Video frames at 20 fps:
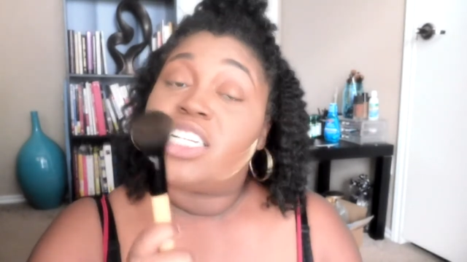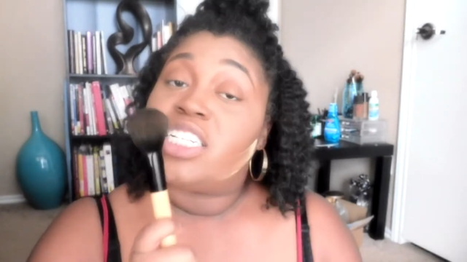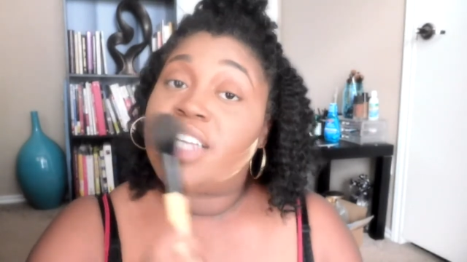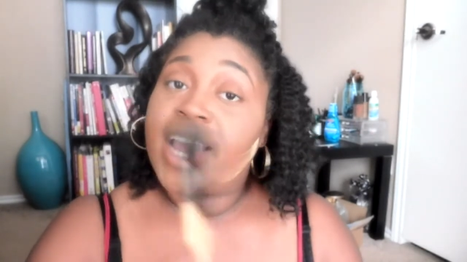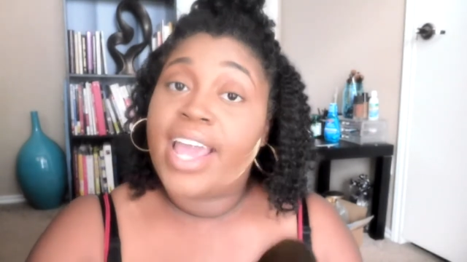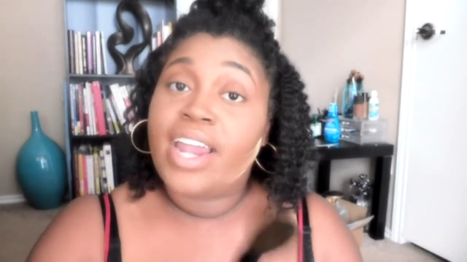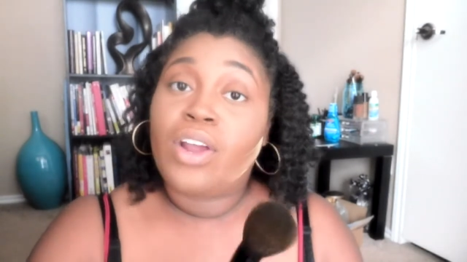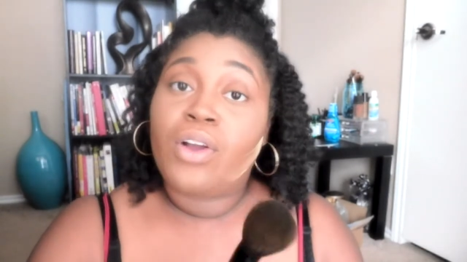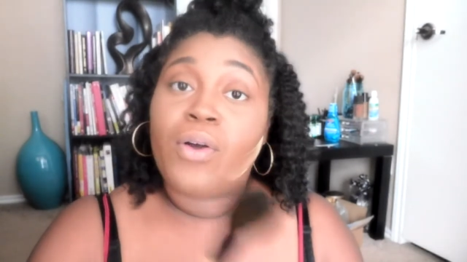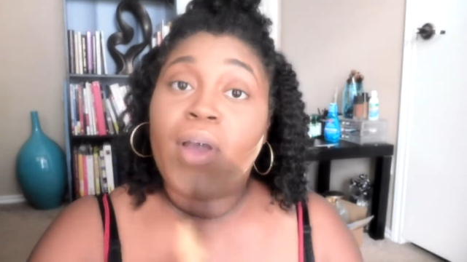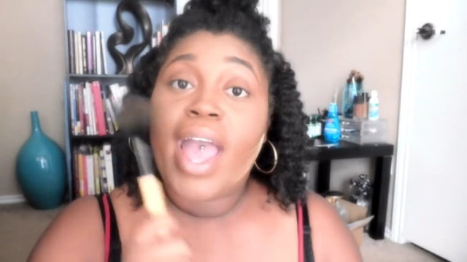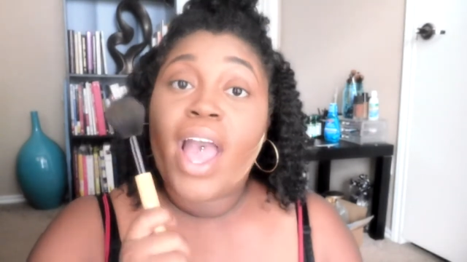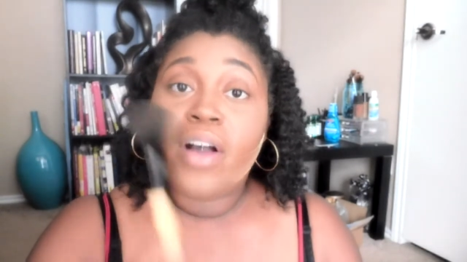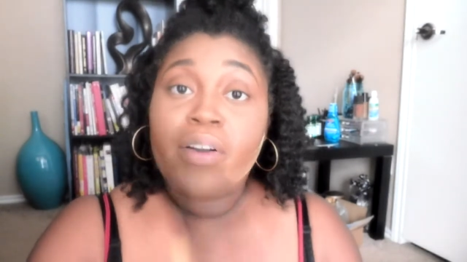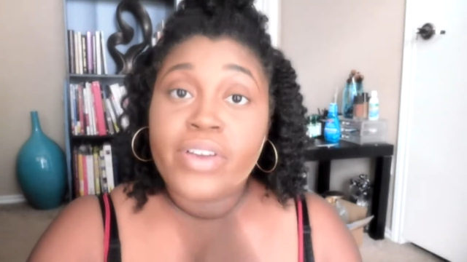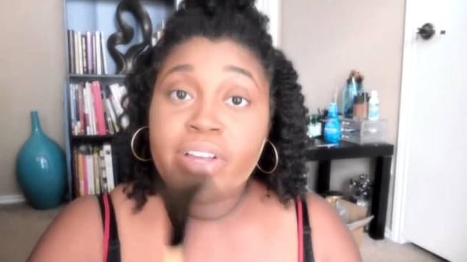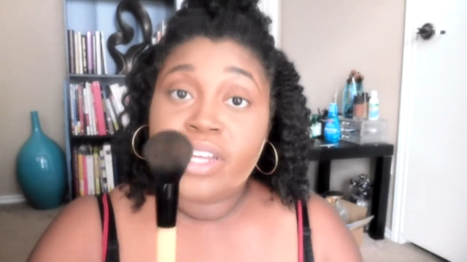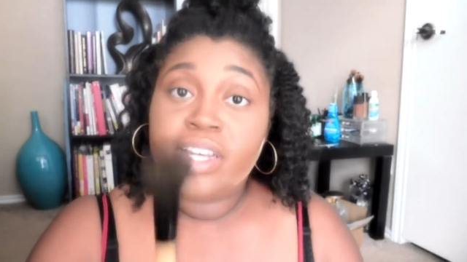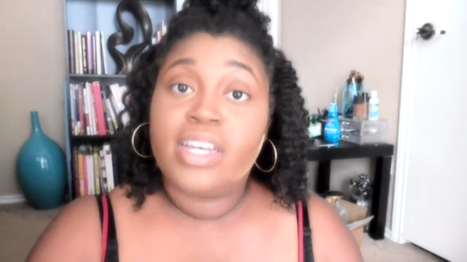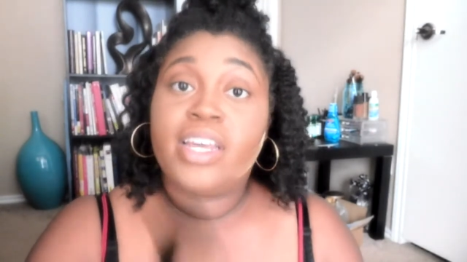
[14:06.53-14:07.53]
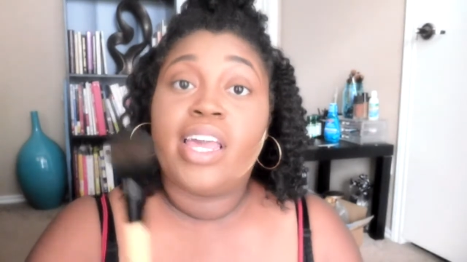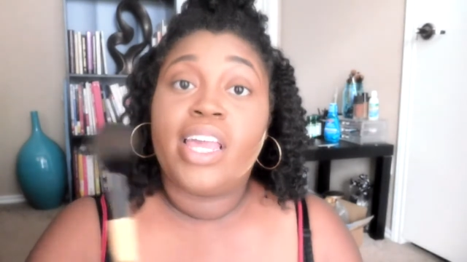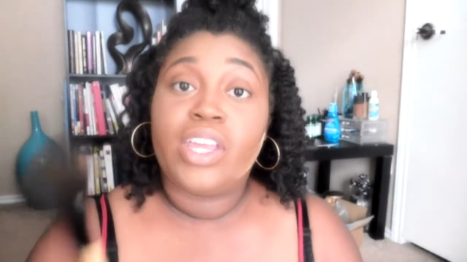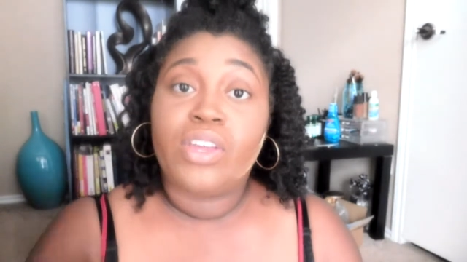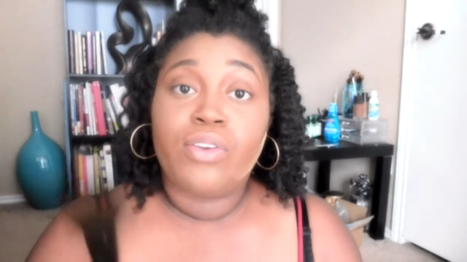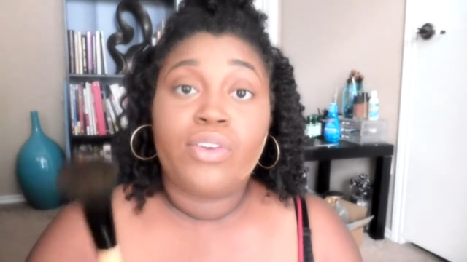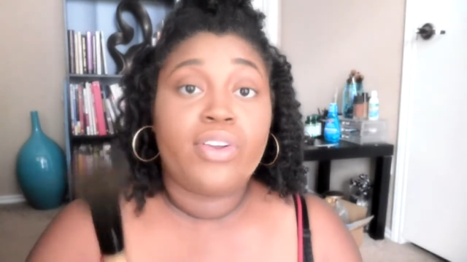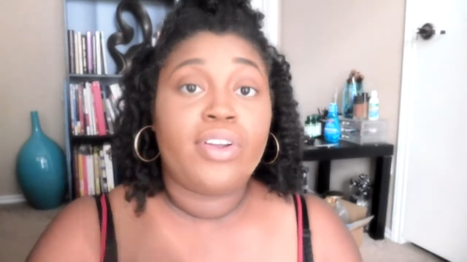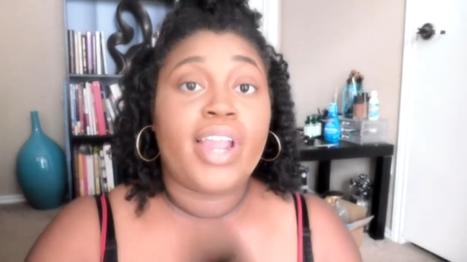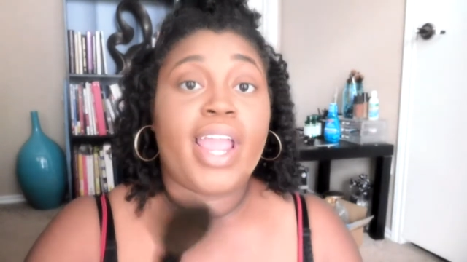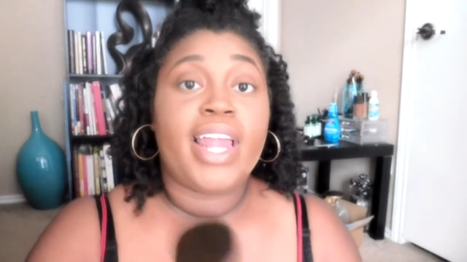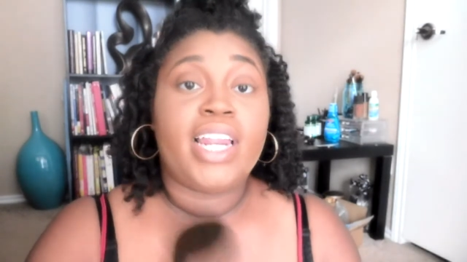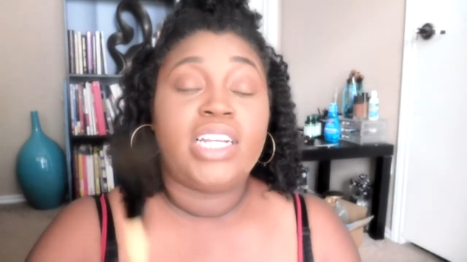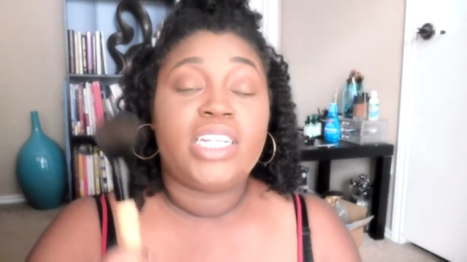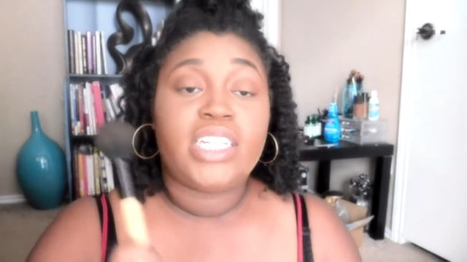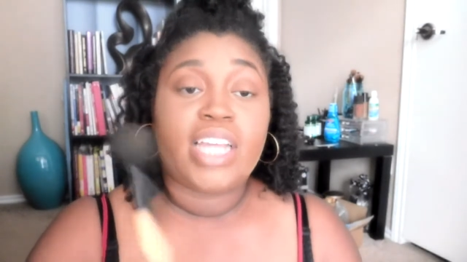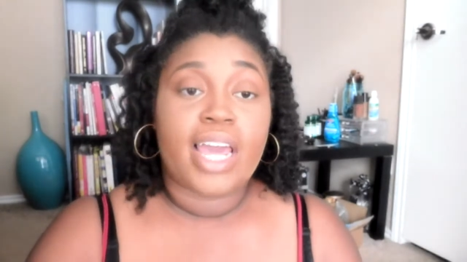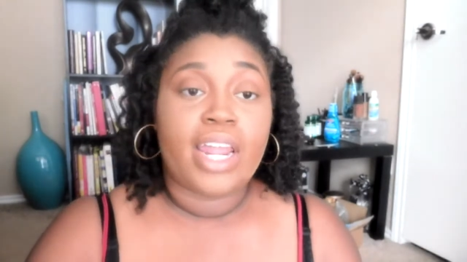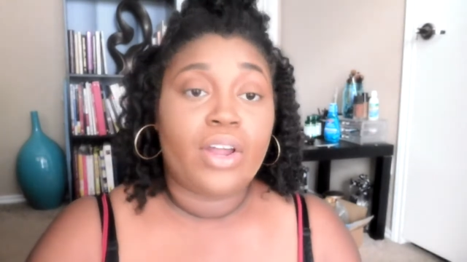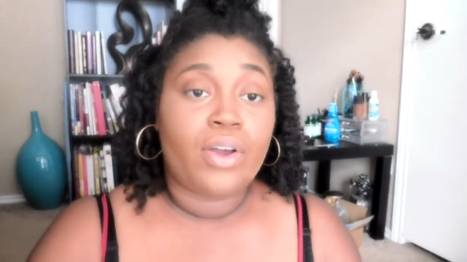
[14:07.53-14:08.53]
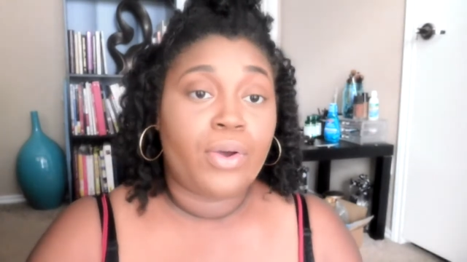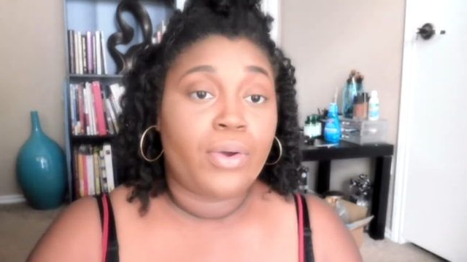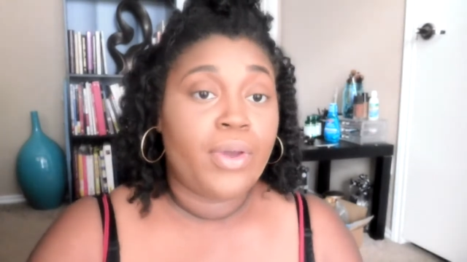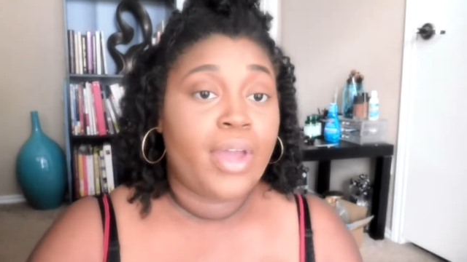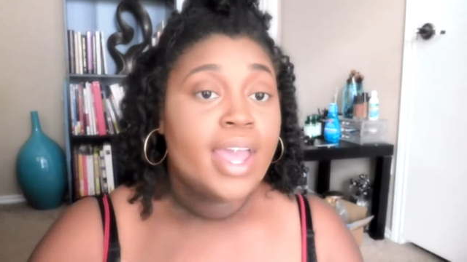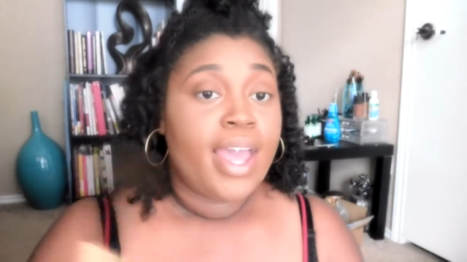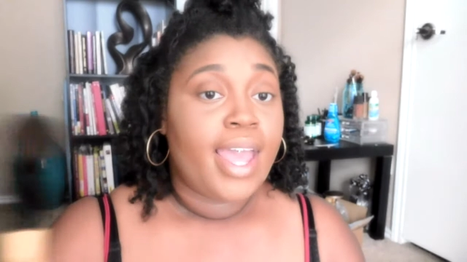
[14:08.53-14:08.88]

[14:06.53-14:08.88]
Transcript: shadow? How good can you create a shadow?